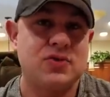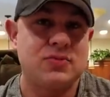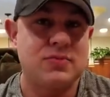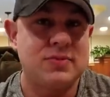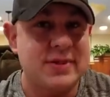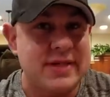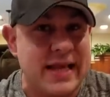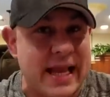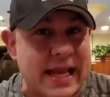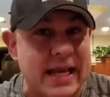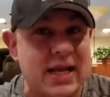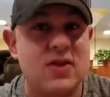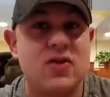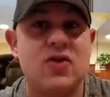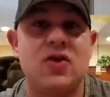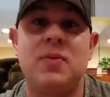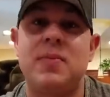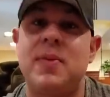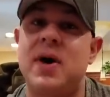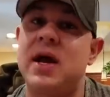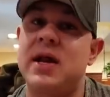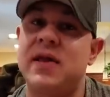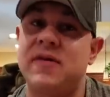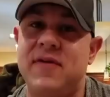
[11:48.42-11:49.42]
gain a little
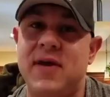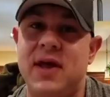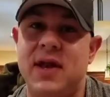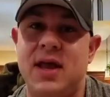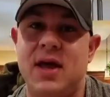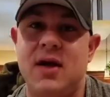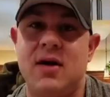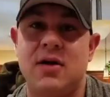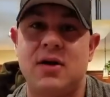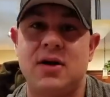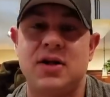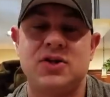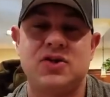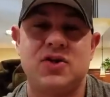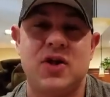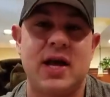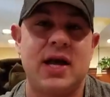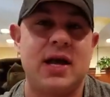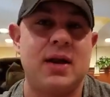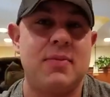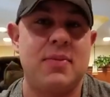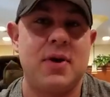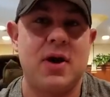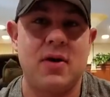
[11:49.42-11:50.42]
body fat now because your
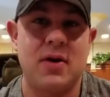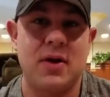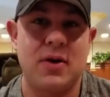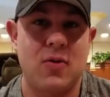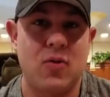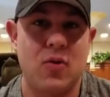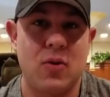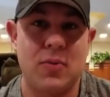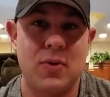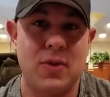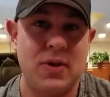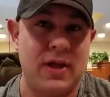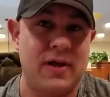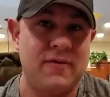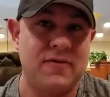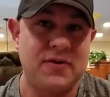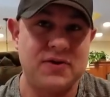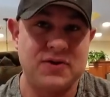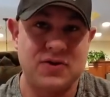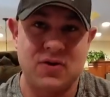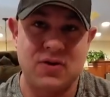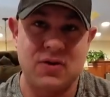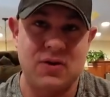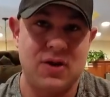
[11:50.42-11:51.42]
anabolic hormone
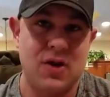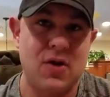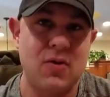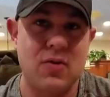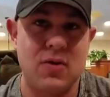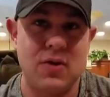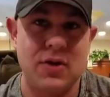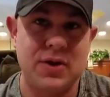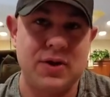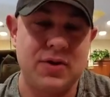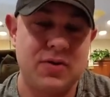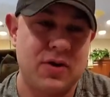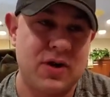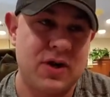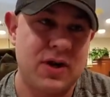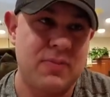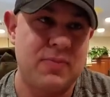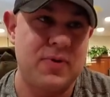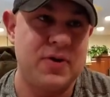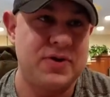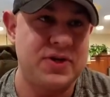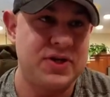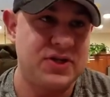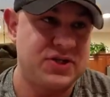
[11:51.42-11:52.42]
levels are lower. You aren't going to
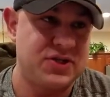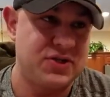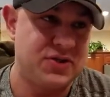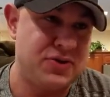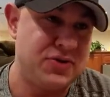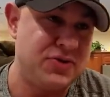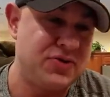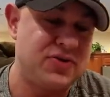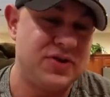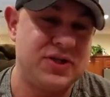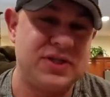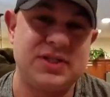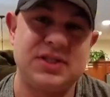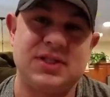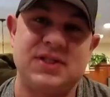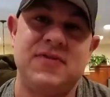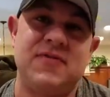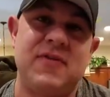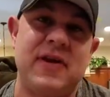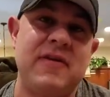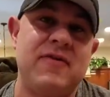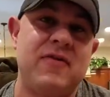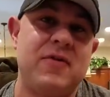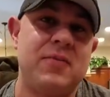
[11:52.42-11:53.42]
partition nutrients as
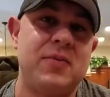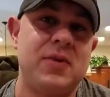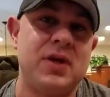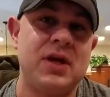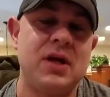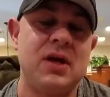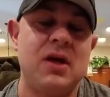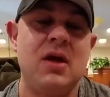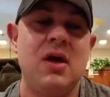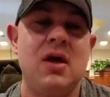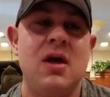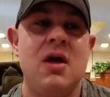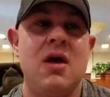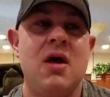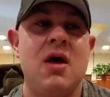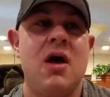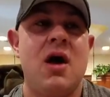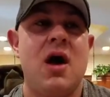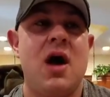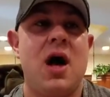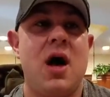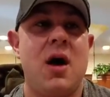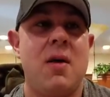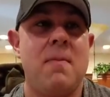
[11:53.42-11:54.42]
favorably,
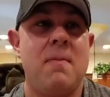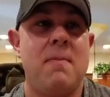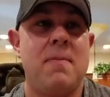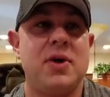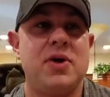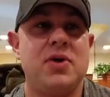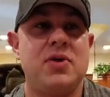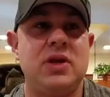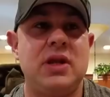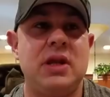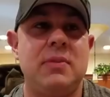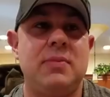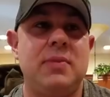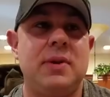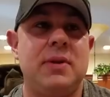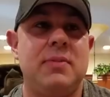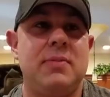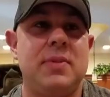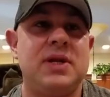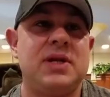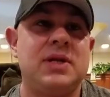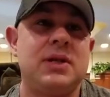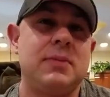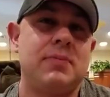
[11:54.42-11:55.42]
um, but you need to be
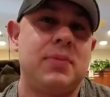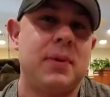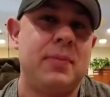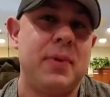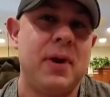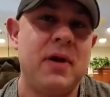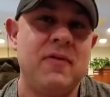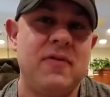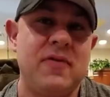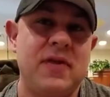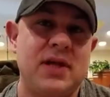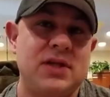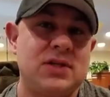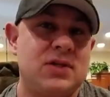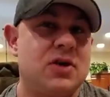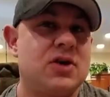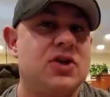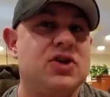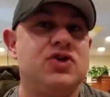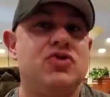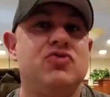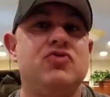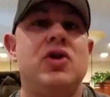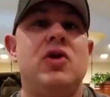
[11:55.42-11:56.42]
mentally prepared for that. As long
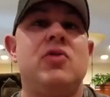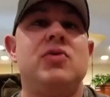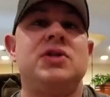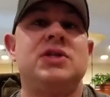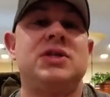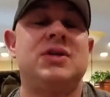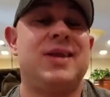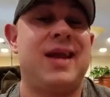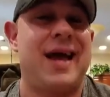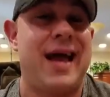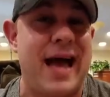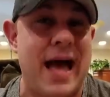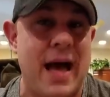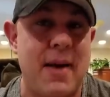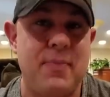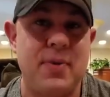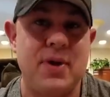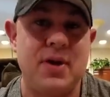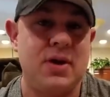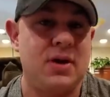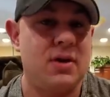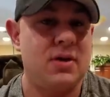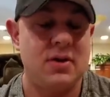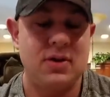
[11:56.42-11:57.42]
as you know it's going to
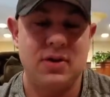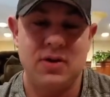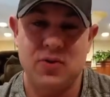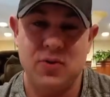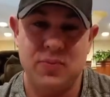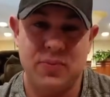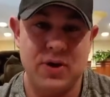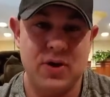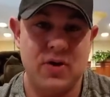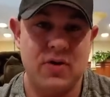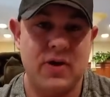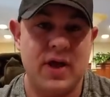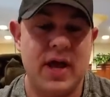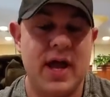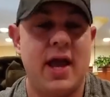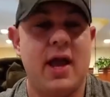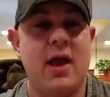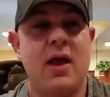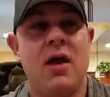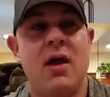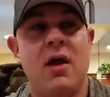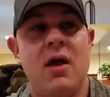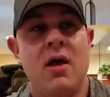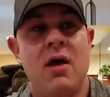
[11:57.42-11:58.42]
happen, you'll be okay.
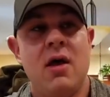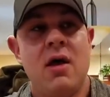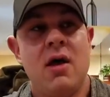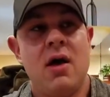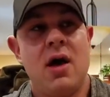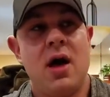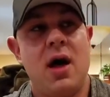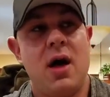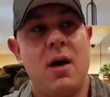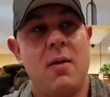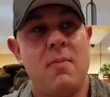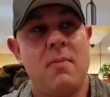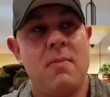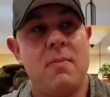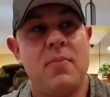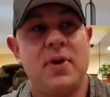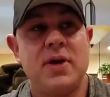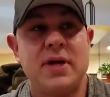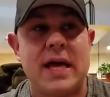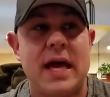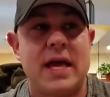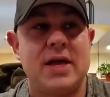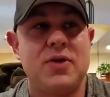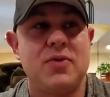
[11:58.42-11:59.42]
Um,
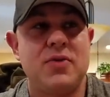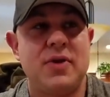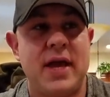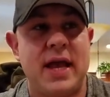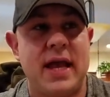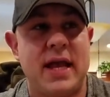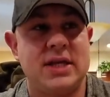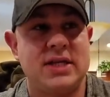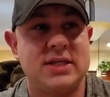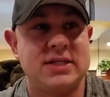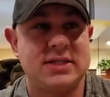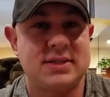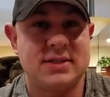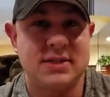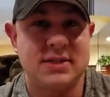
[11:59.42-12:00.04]
but yeah, you can't just,